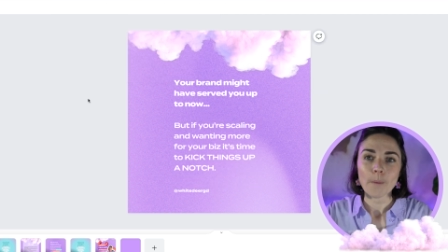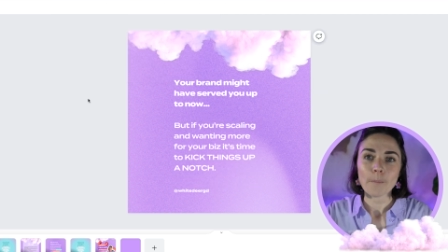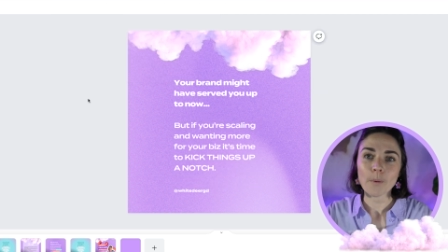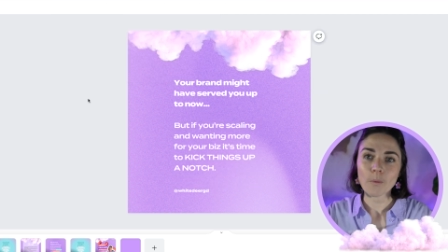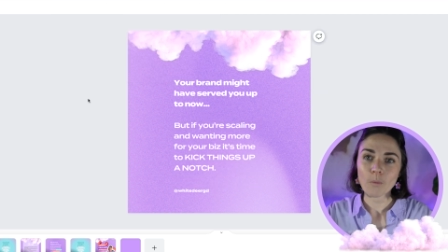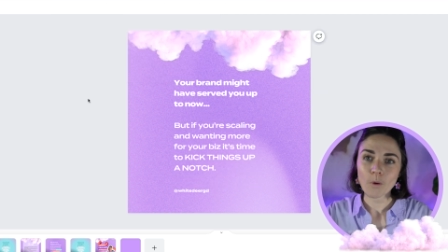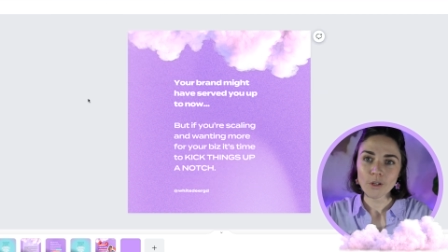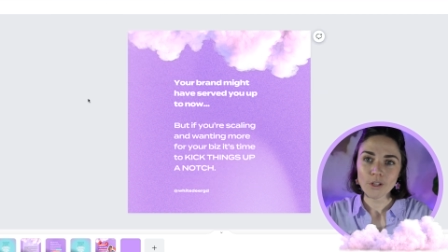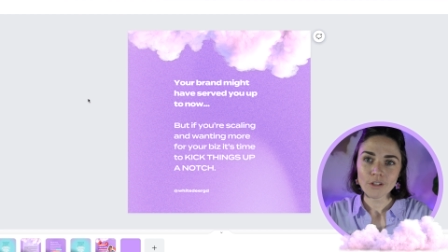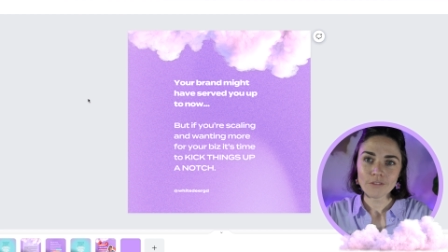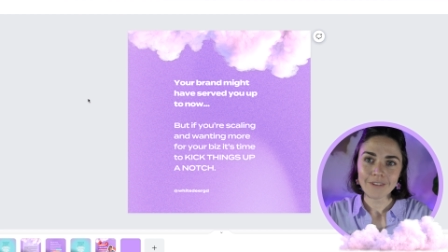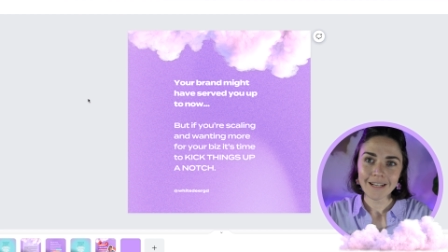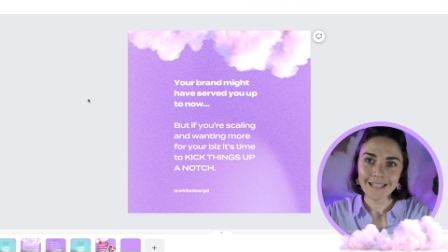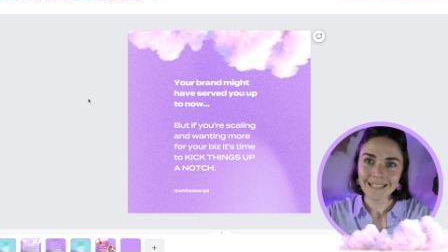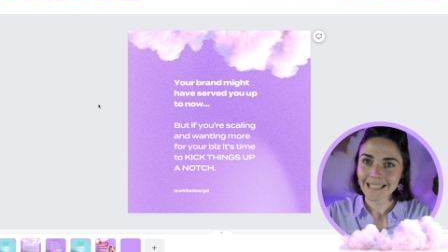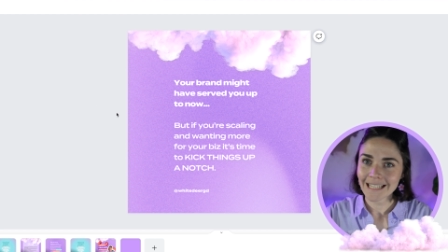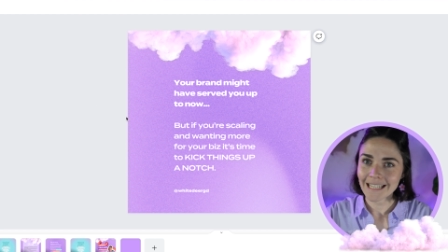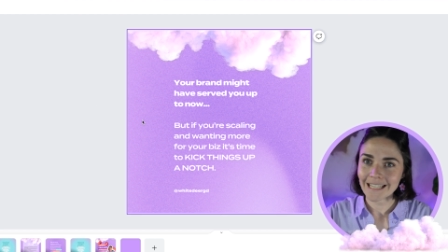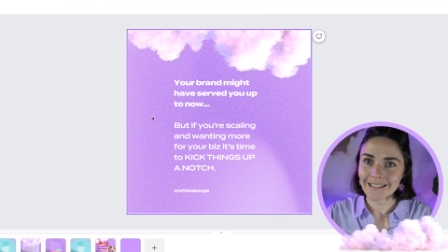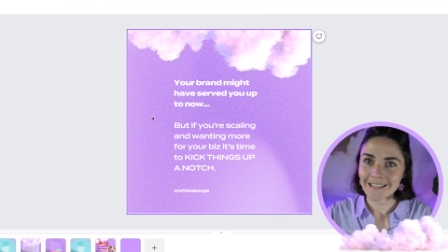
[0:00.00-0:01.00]
But what you'll
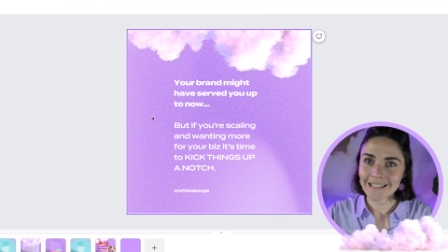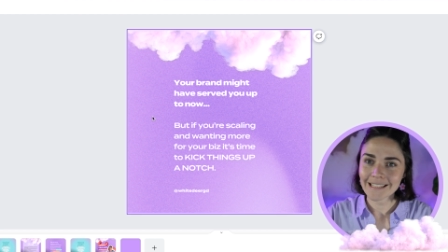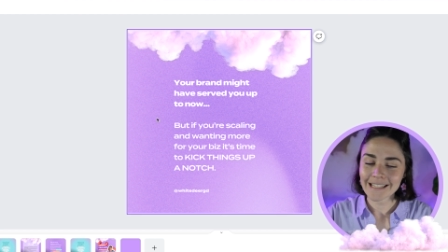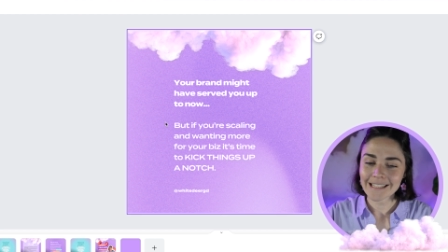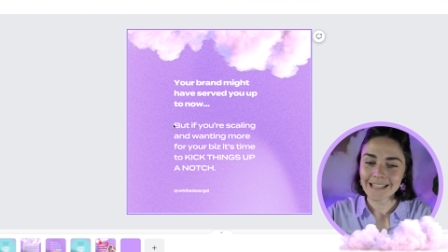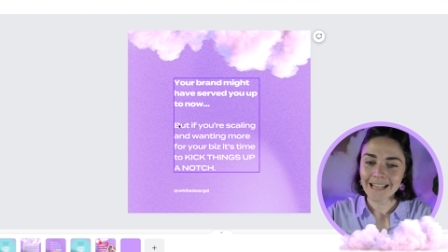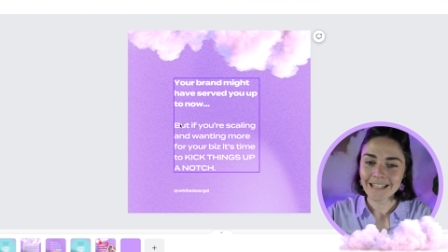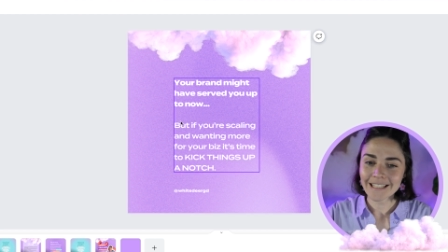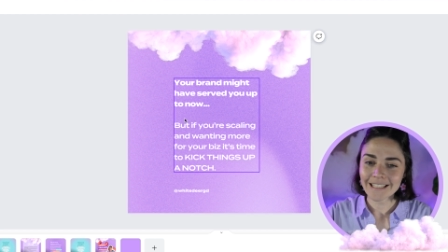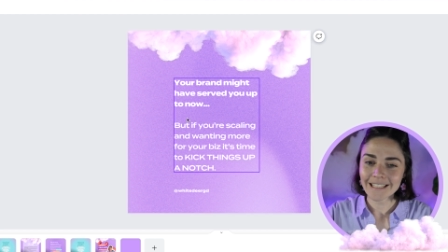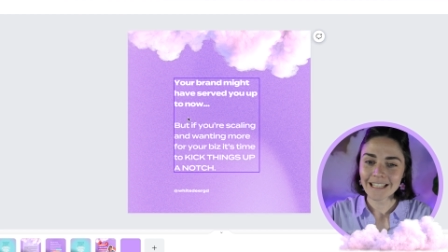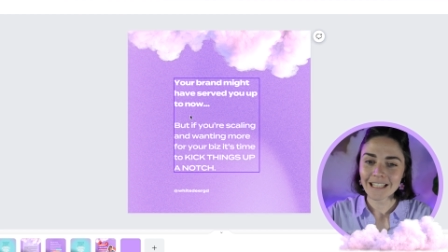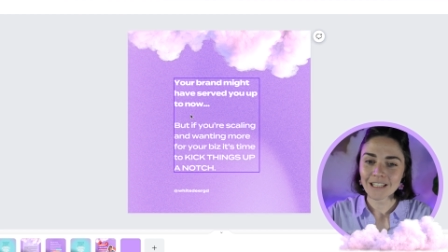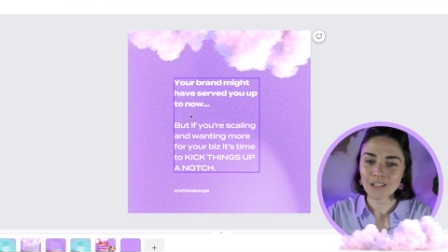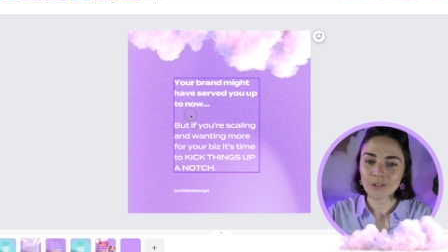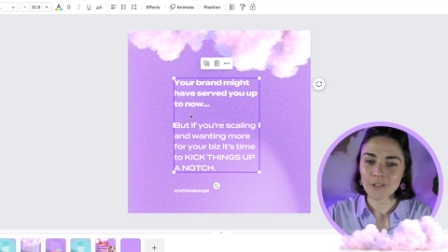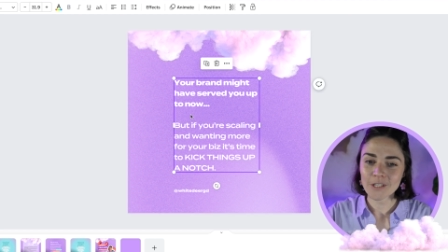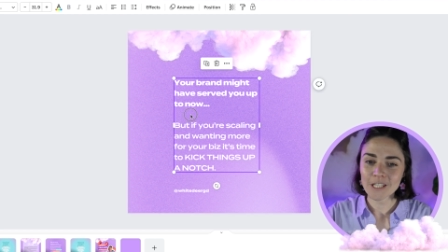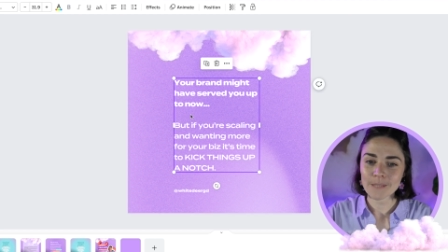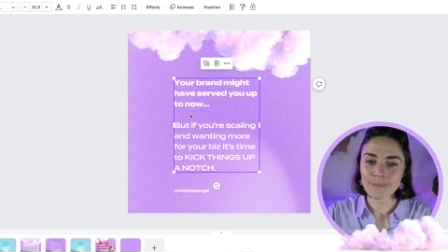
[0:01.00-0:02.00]
find here is there's actually a
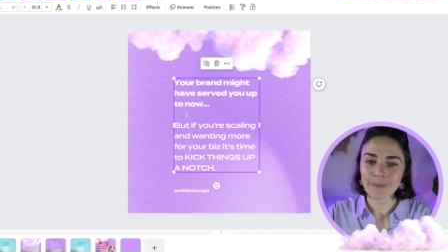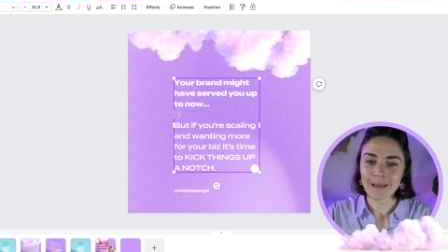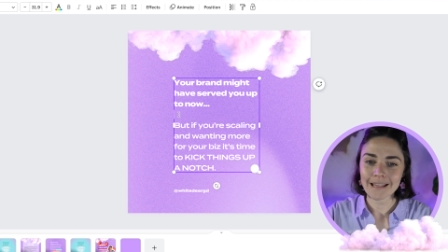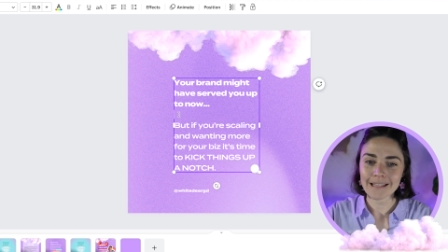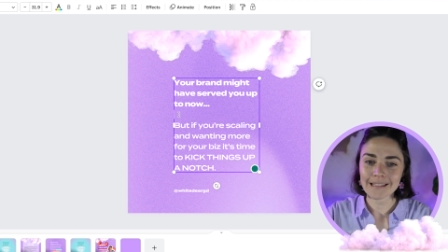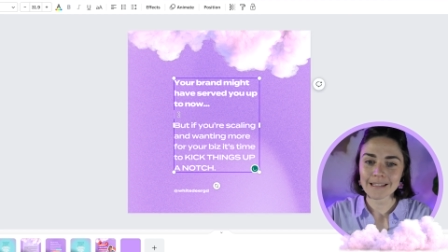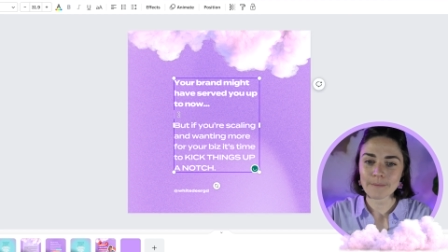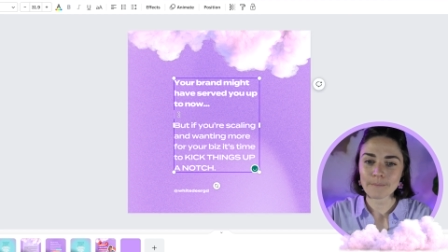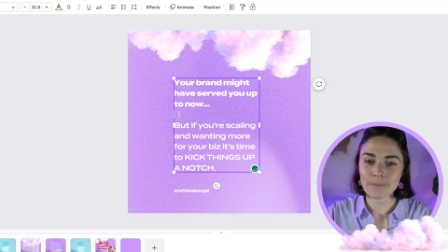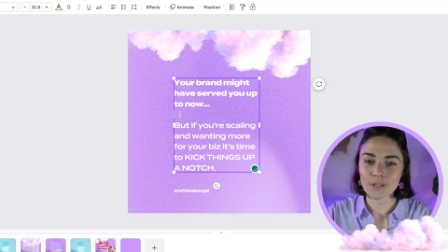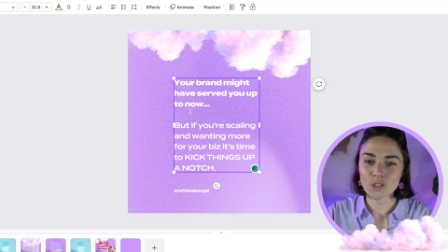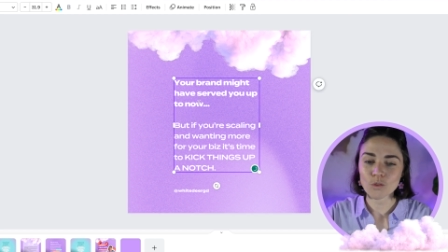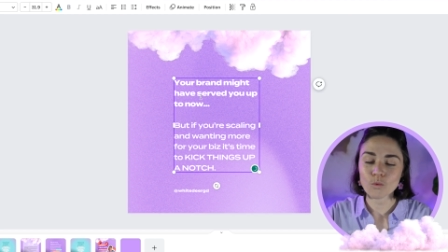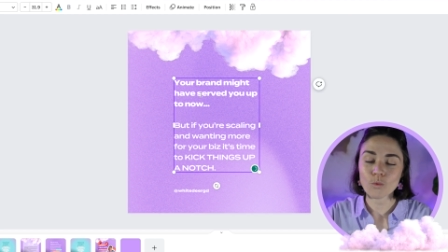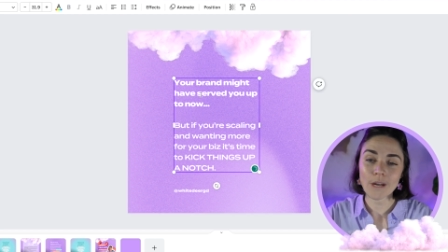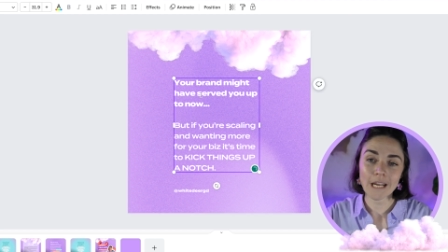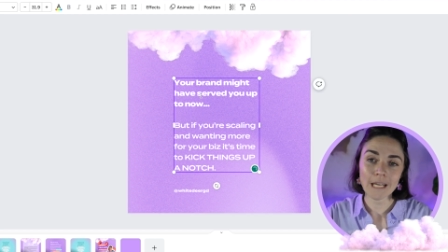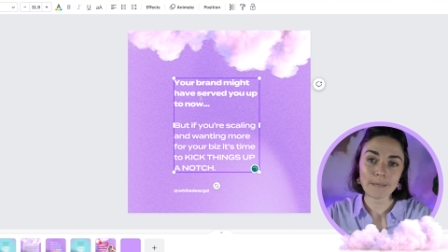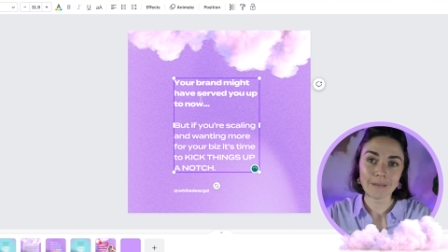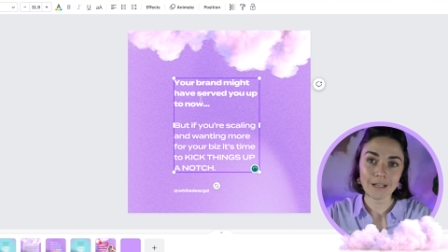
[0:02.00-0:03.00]
lot of space
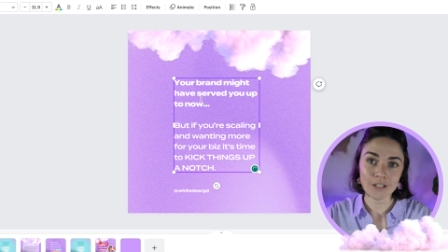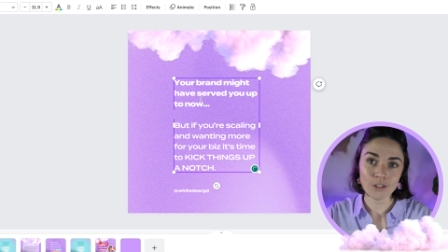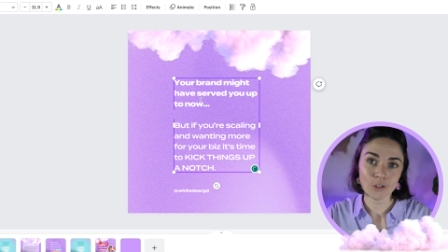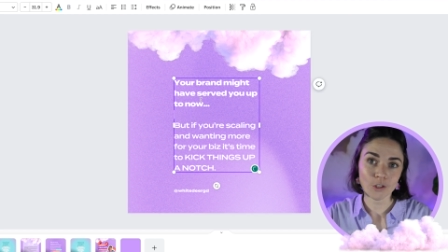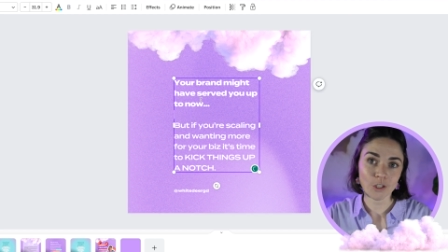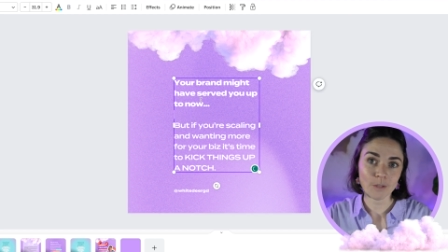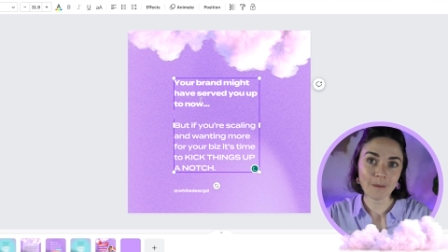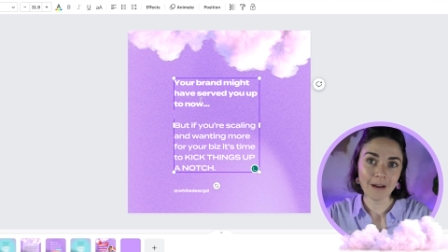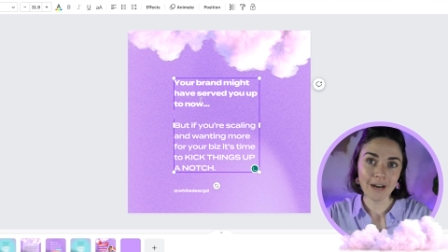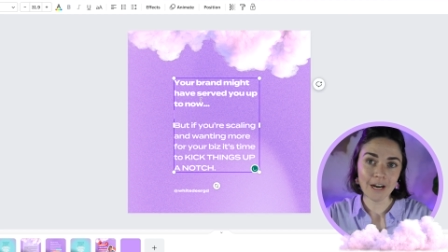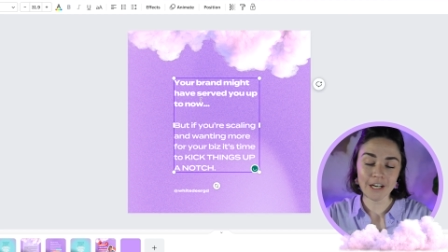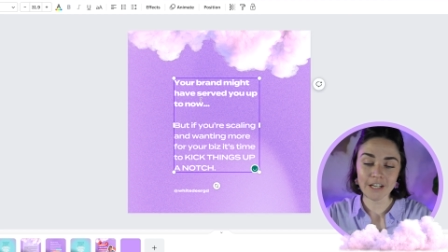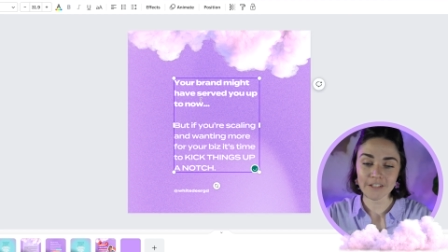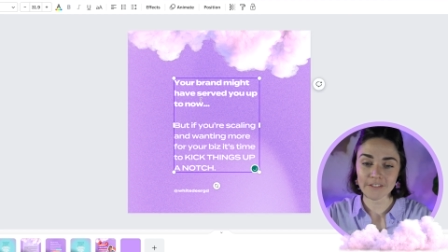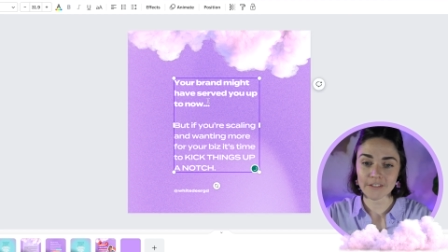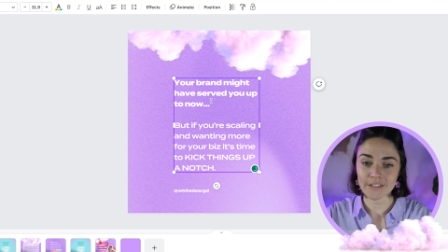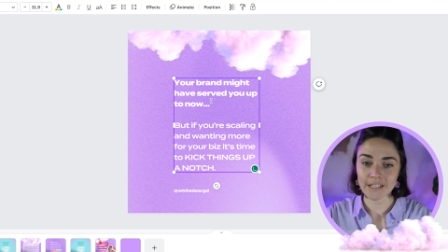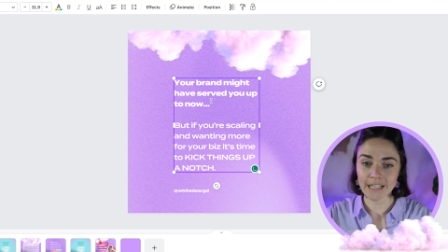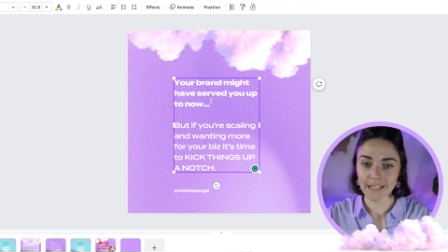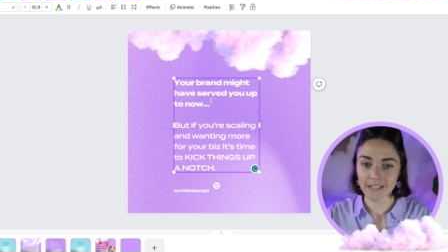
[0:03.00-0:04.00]
between my two
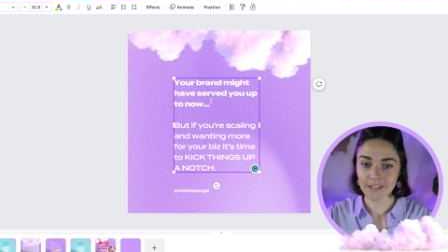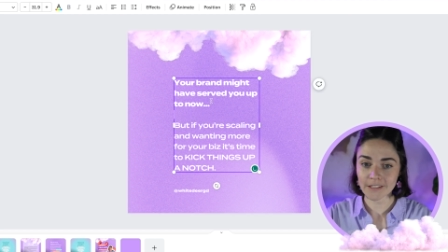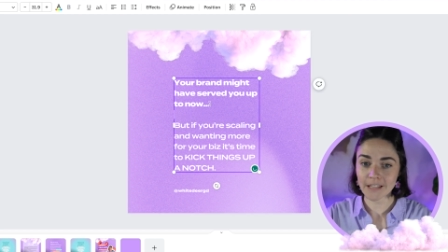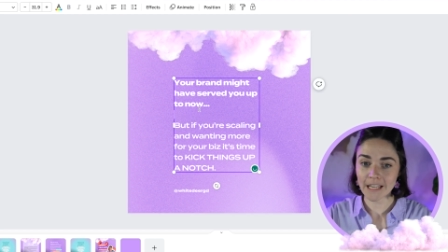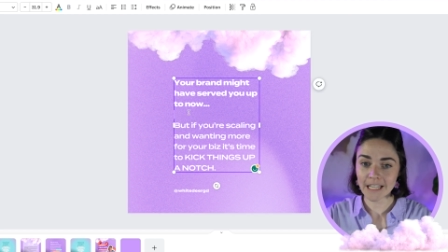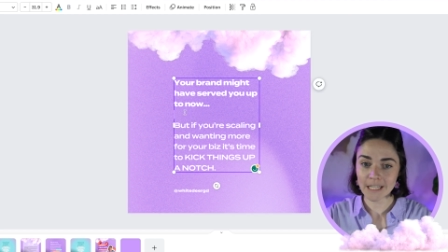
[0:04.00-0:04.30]
paragraphs of text.